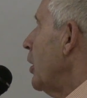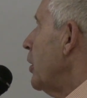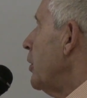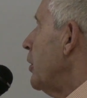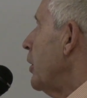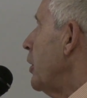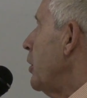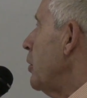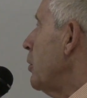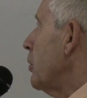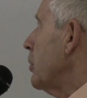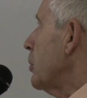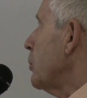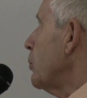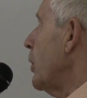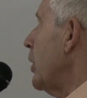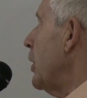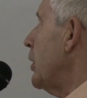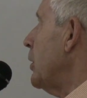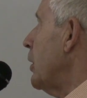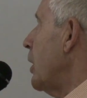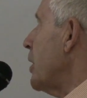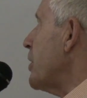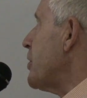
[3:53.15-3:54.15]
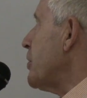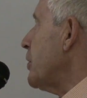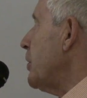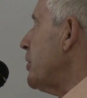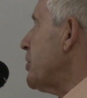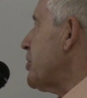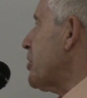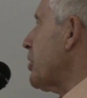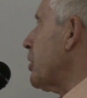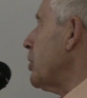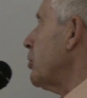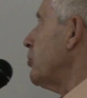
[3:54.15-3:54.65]
Now you've got to realise that
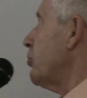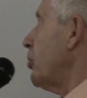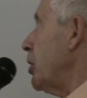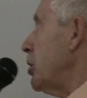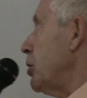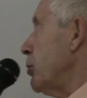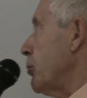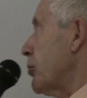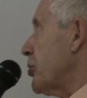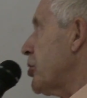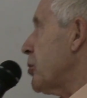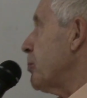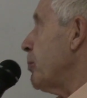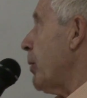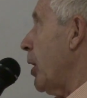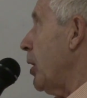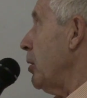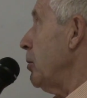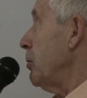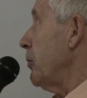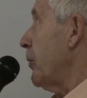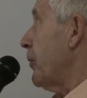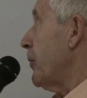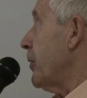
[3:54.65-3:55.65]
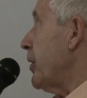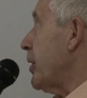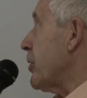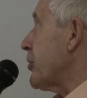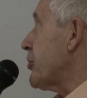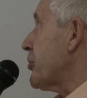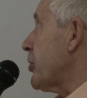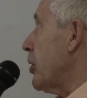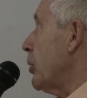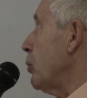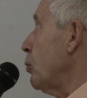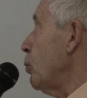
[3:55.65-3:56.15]
it's a continuous mode thing,
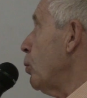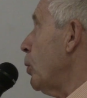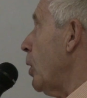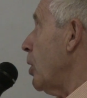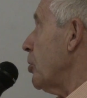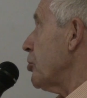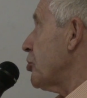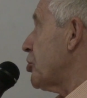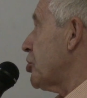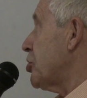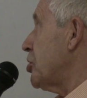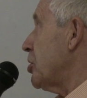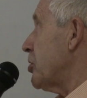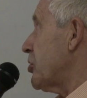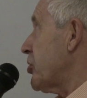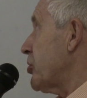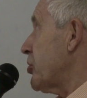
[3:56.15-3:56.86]
so watch